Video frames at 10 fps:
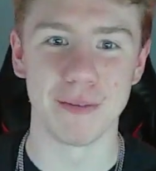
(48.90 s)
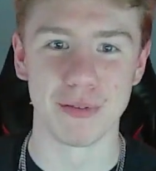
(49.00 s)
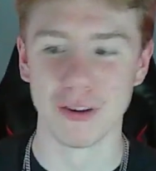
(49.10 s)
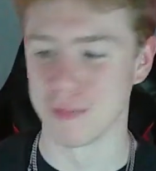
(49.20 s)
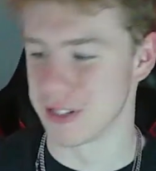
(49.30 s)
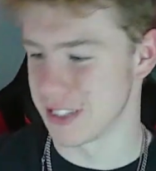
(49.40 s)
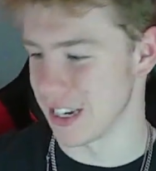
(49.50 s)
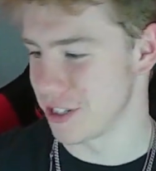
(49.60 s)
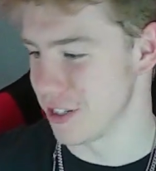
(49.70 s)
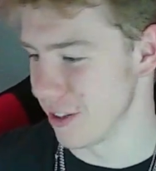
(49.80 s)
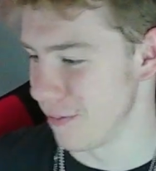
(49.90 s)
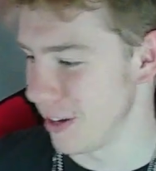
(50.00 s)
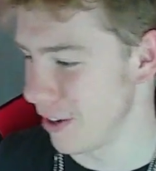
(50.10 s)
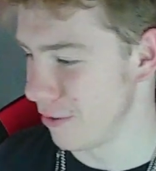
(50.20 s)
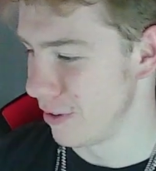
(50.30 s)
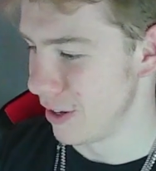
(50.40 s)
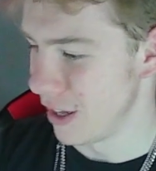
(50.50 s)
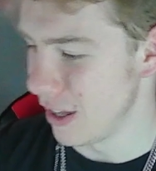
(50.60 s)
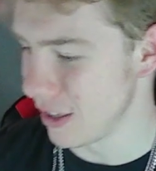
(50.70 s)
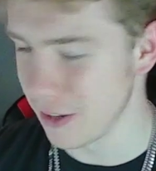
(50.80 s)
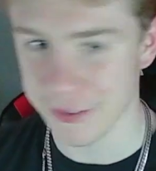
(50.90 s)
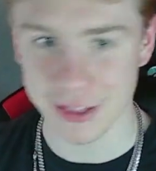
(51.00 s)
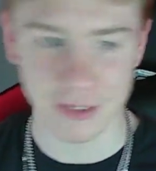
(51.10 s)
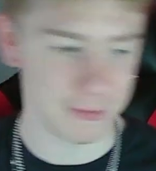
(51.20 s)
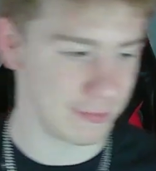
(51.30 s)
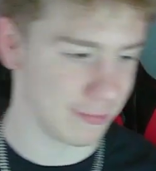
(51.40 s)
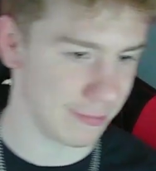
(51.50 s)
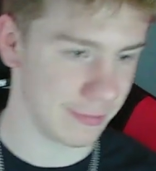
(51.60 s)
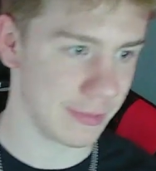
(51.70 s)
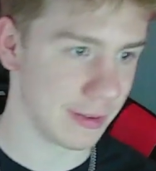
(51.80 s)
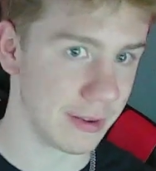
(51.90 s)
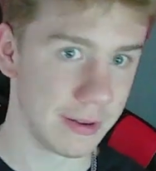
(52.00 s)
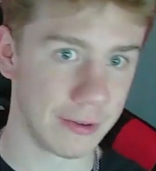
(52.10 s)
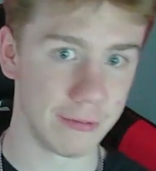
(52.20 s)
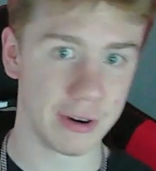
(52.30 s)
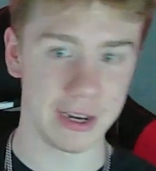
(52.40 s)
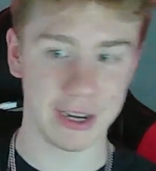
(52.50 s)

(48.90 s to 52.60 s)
blooper section of the video. I'll leave it. Where can